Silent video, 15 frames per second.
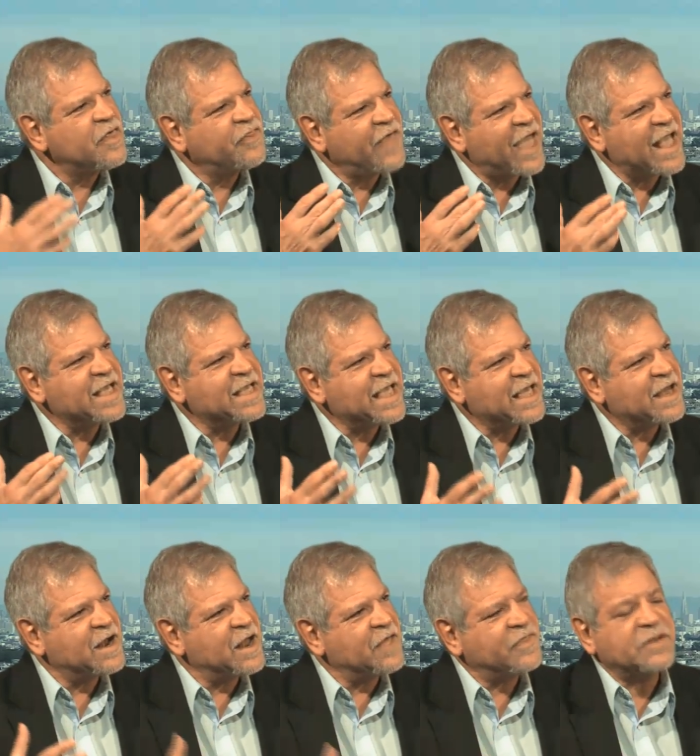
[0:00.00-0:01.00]
they
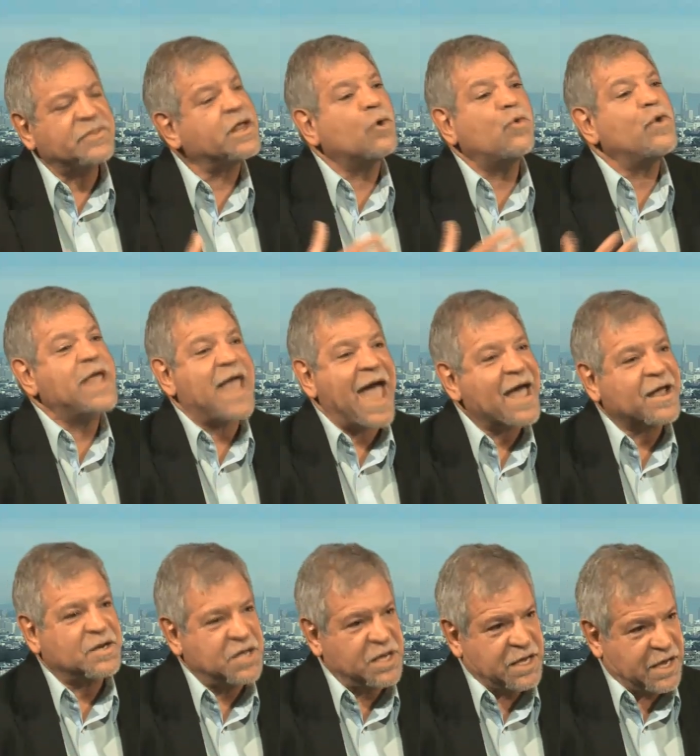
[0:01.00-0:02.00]
can, that they're
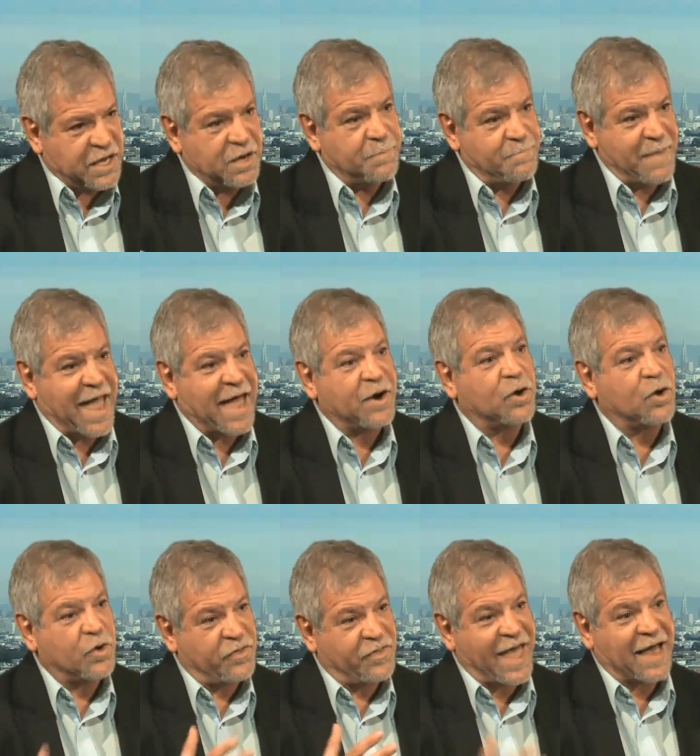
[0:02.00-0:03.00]
reacting in a
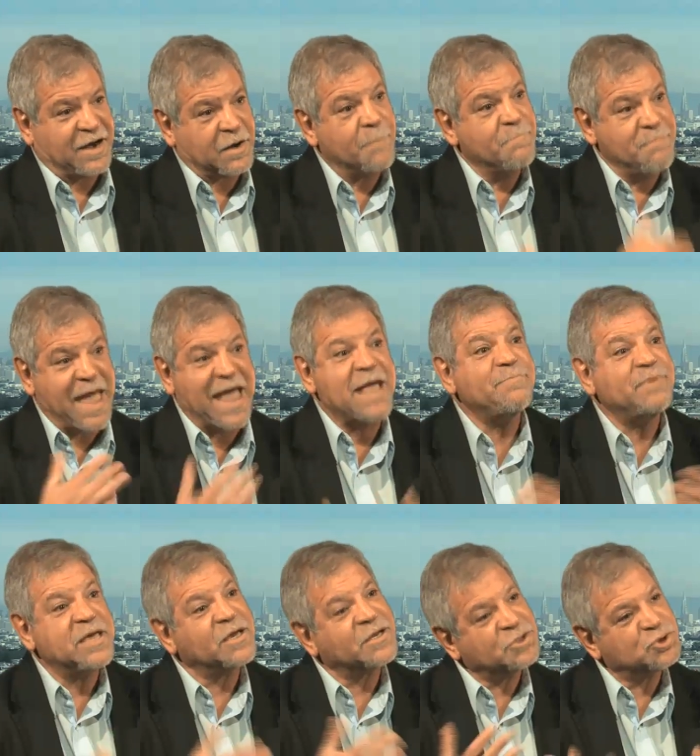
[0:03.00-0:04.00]
manner that may
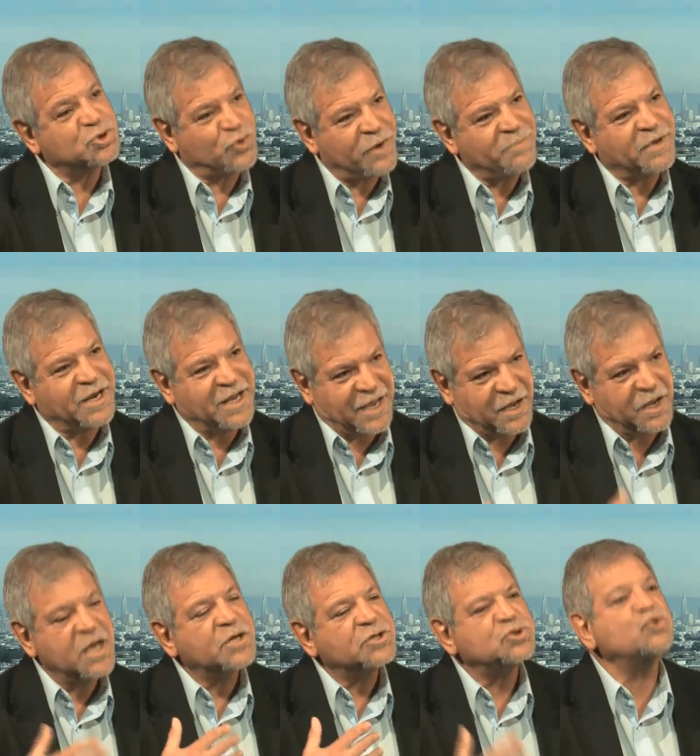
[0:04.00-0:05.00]
be contributing
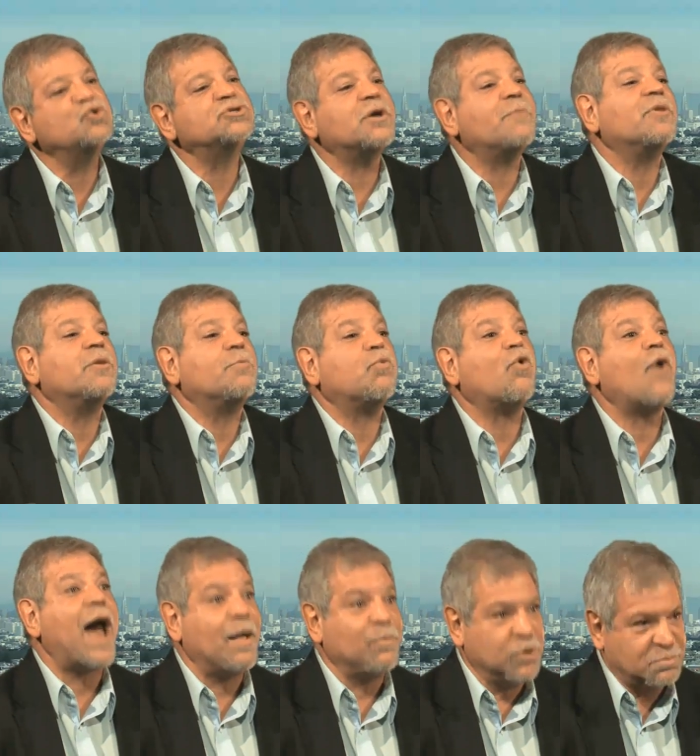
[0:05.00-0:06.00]
to some of the
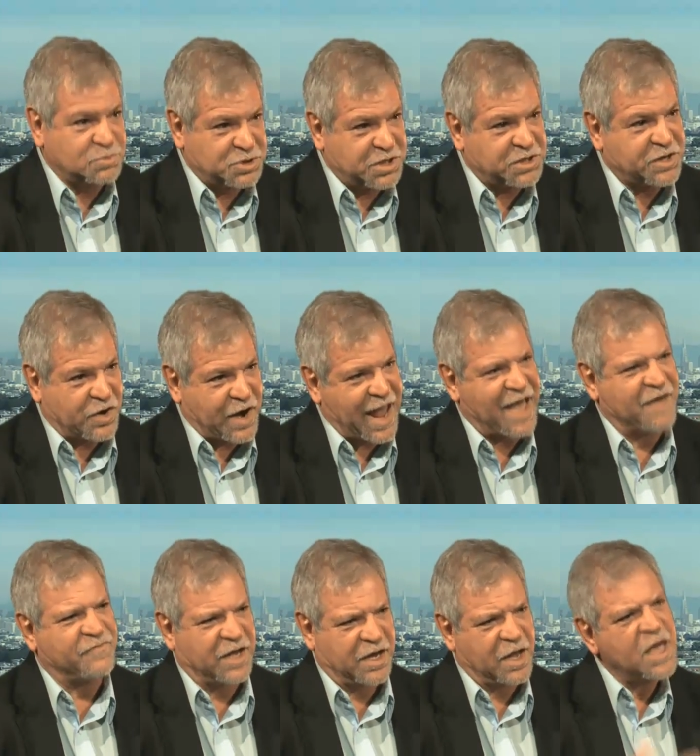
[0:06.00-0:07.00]
problems that they're
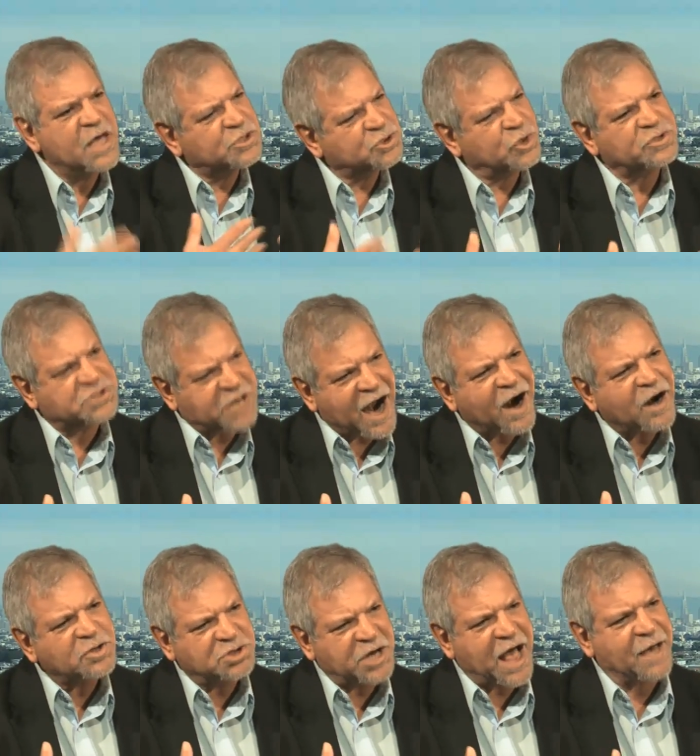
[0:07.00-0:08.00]
having. So it's
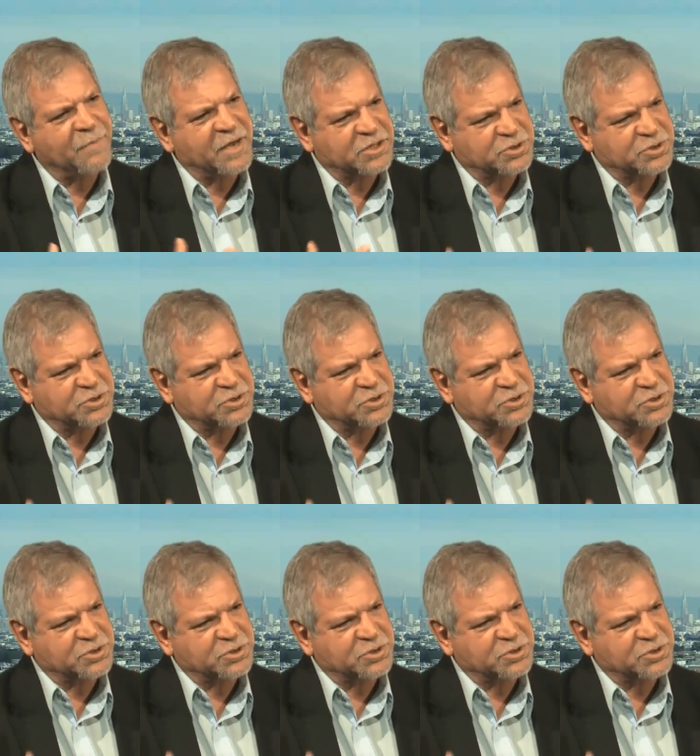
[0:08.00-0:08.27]
our job